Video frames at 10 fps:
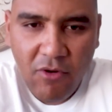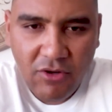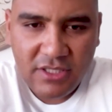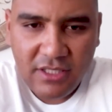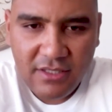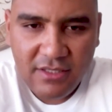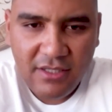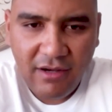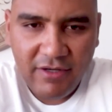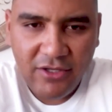mask
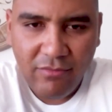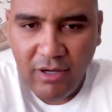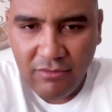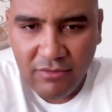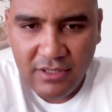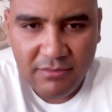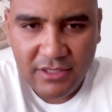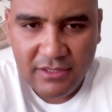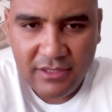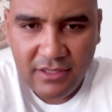covering your mouth. I
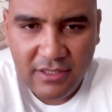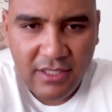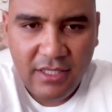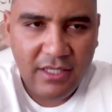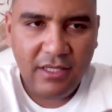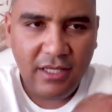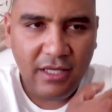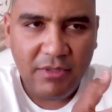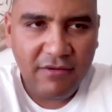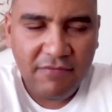mean,
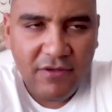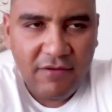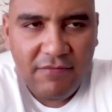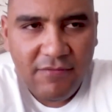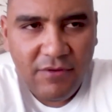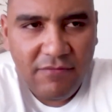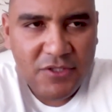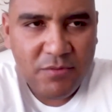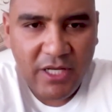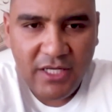I mean, if if you if
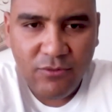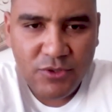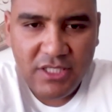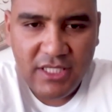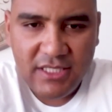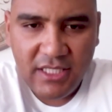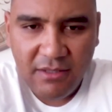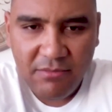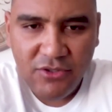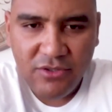you're spreading or
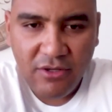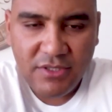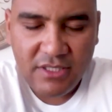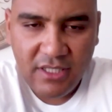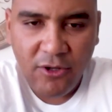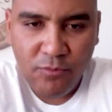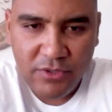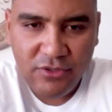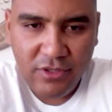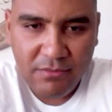sneezing, I mean, your nose is then
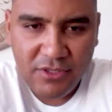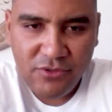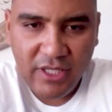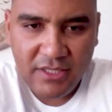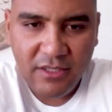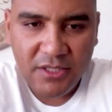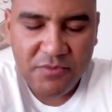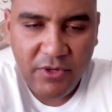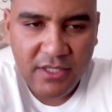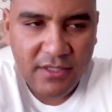open. You, I mean, you can still
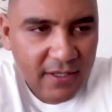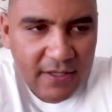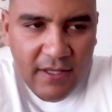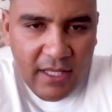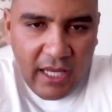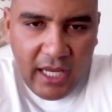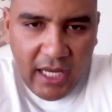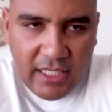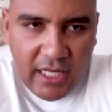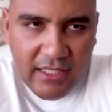spread.
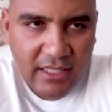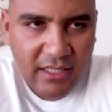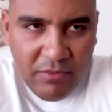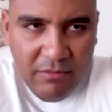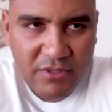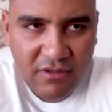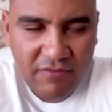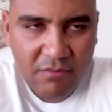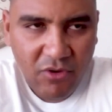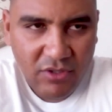And I think the purpose
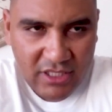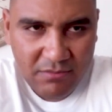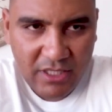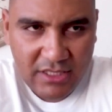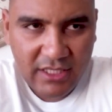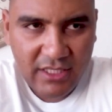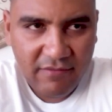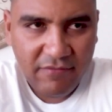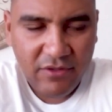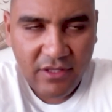of the mask is
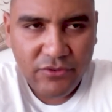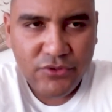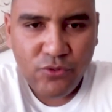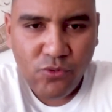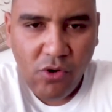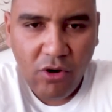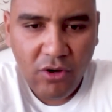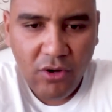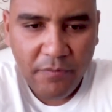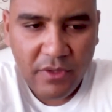basically for those who
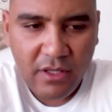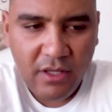are,